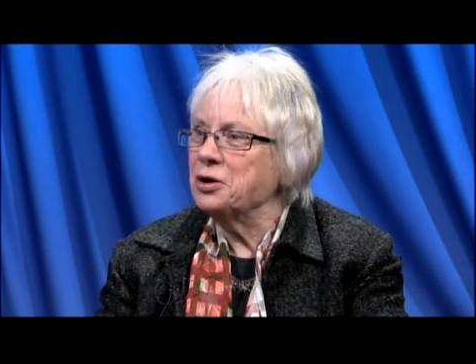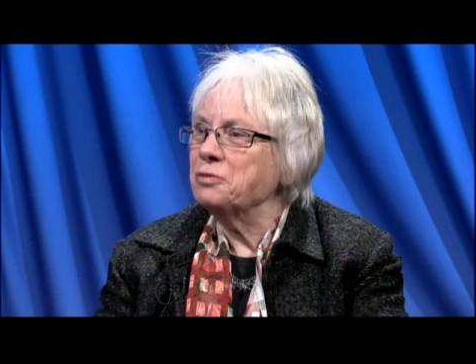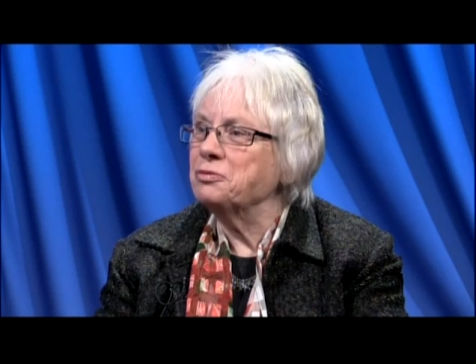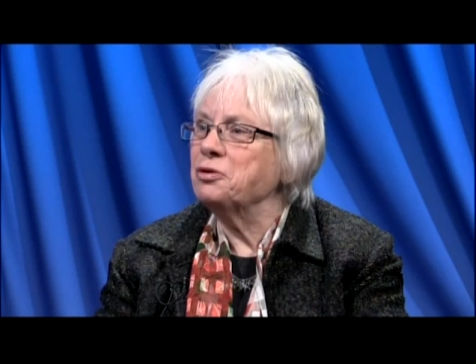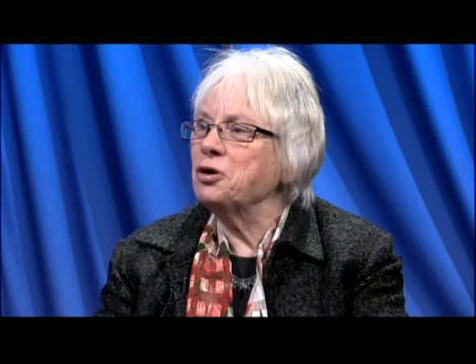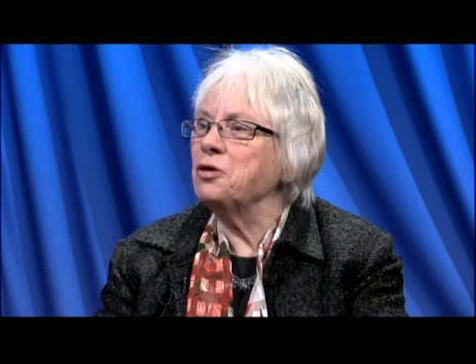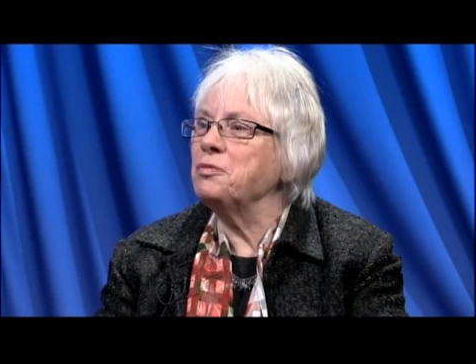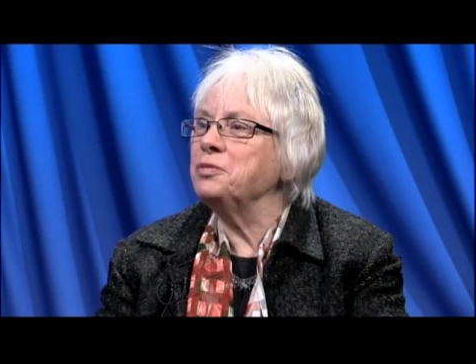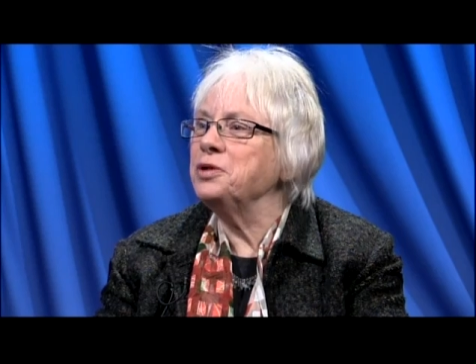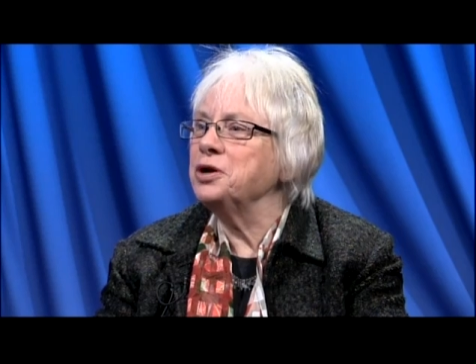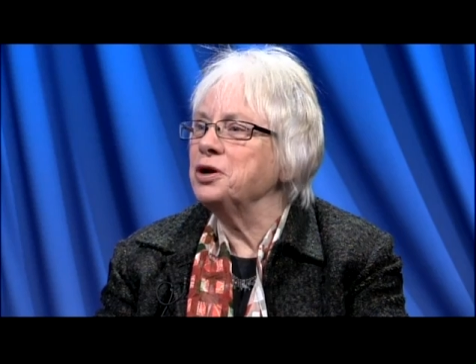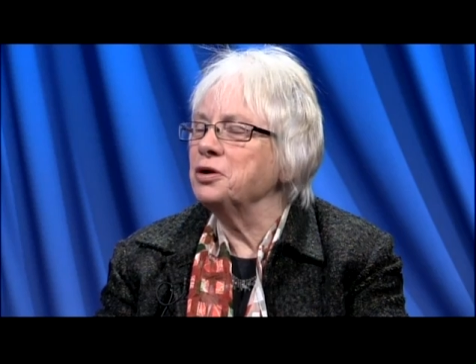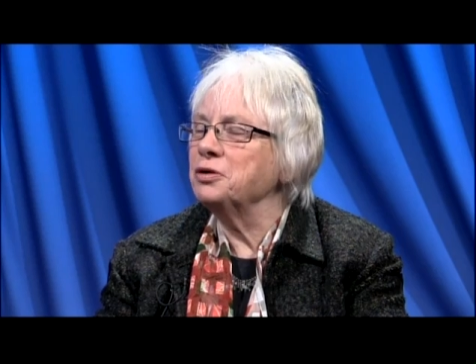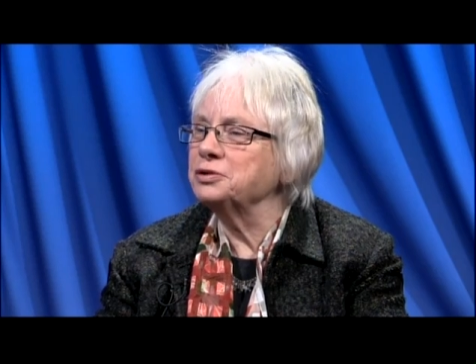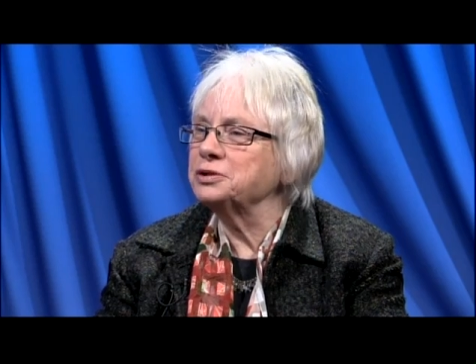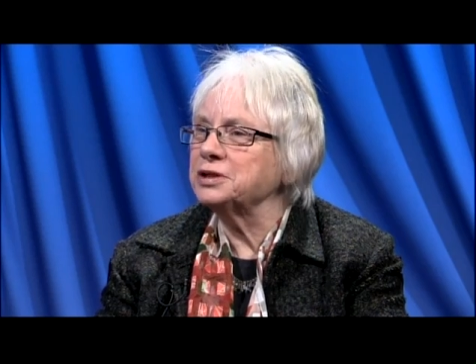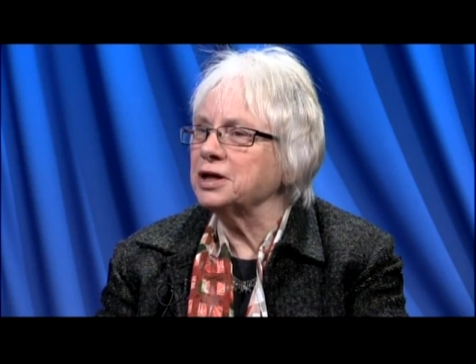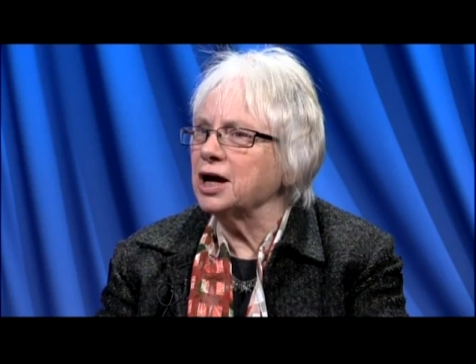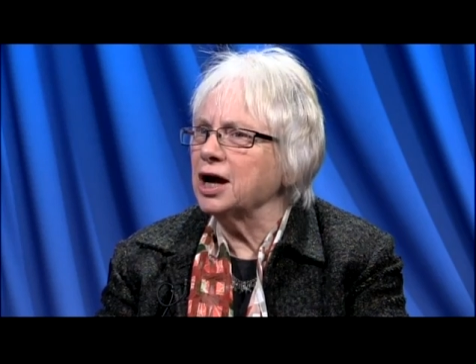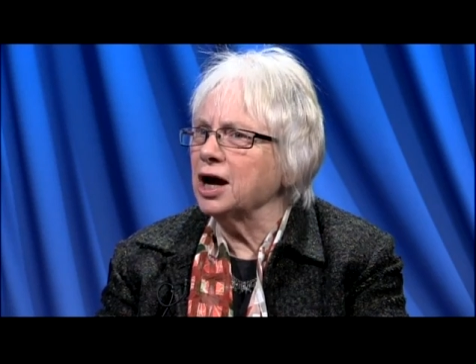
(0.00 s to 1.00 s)

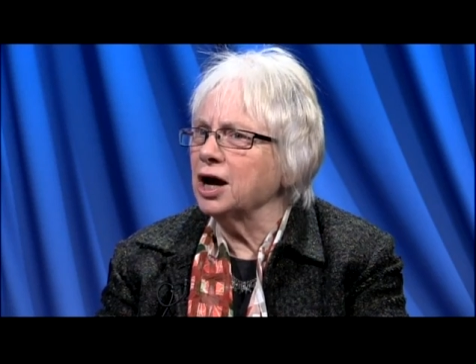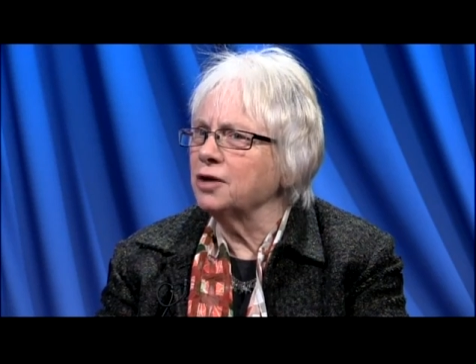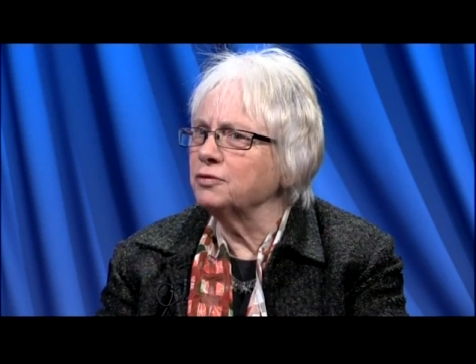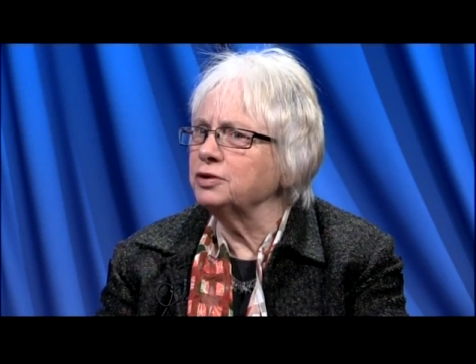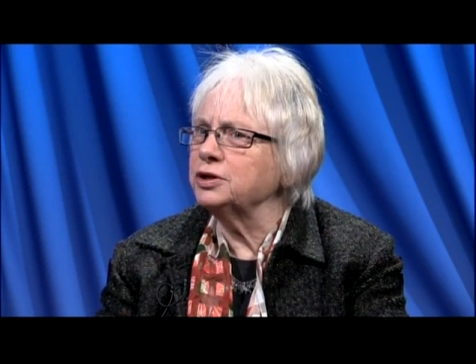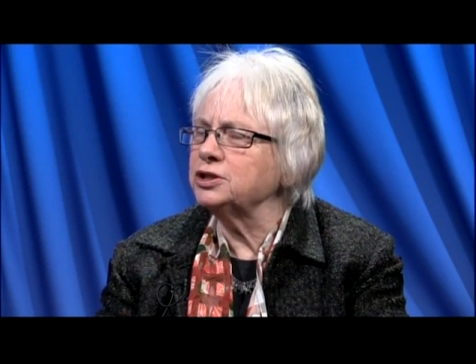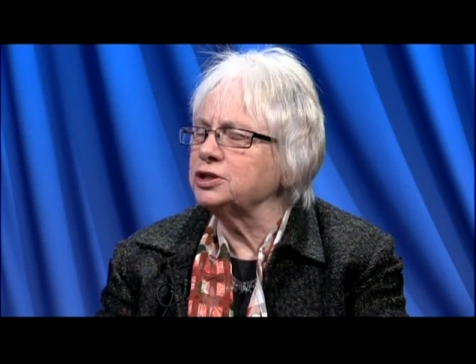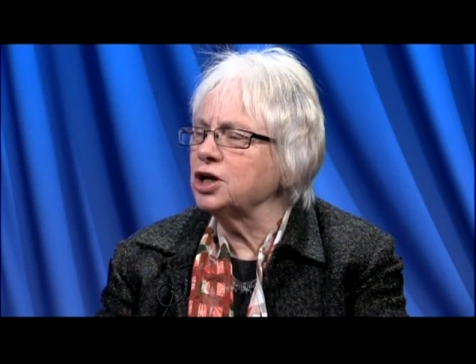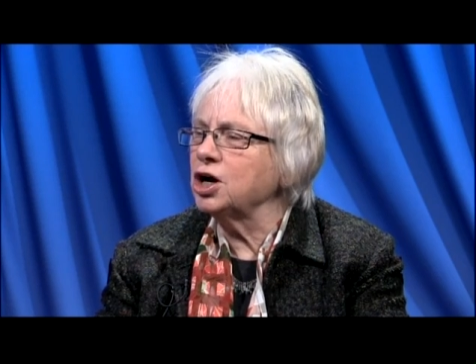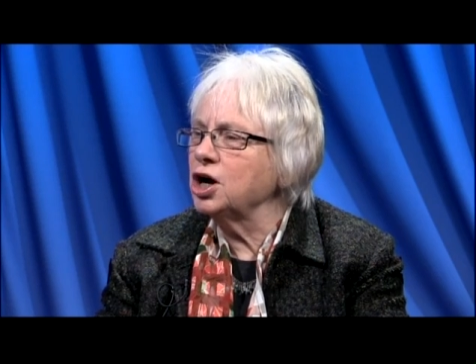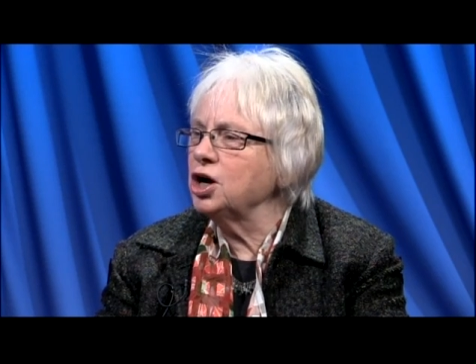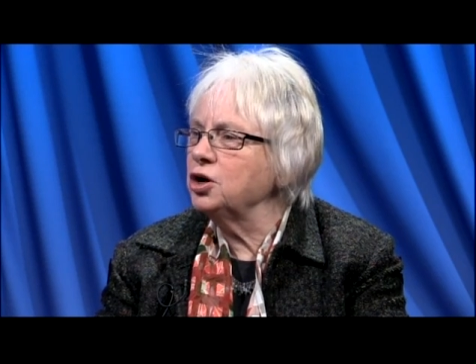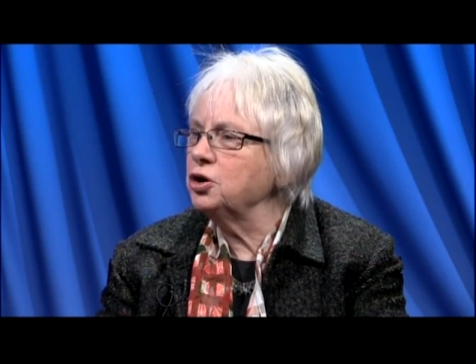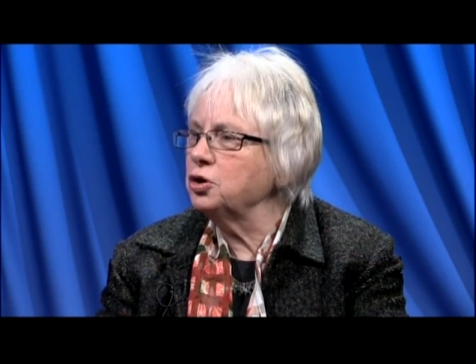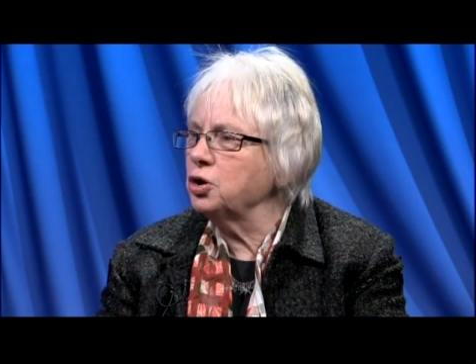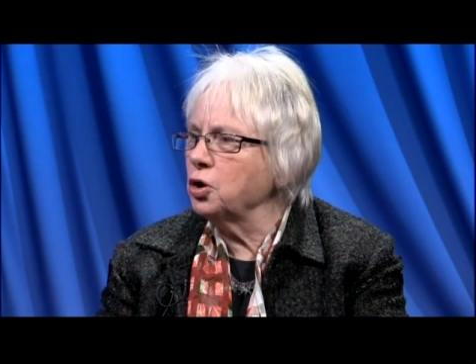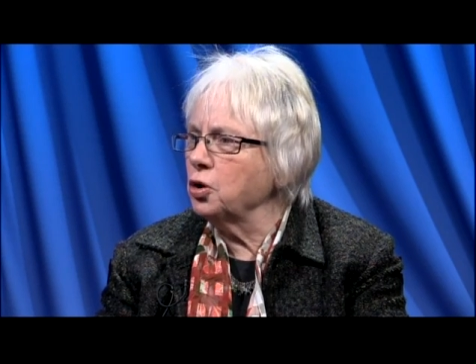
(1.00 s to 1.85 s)
Romeos are retired